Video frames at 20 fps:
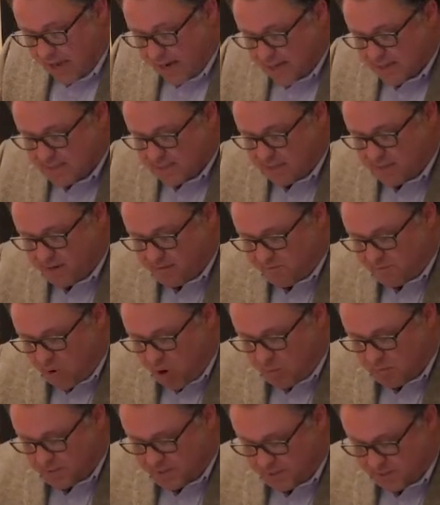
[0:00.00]
legacy of
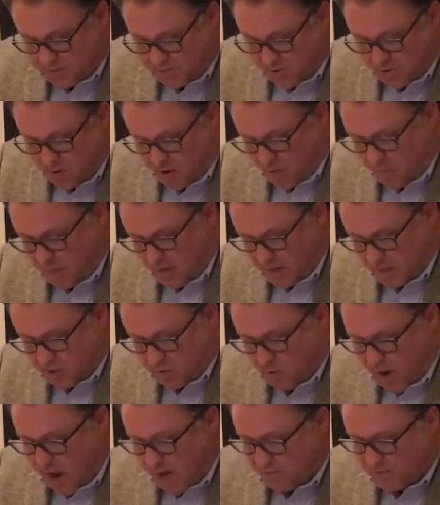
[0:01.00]
Pope's Eastern European
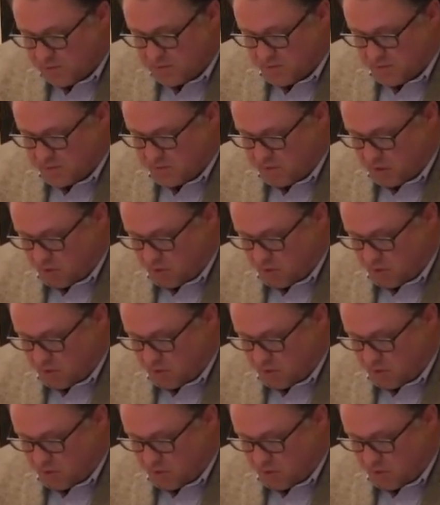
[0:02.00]
travels and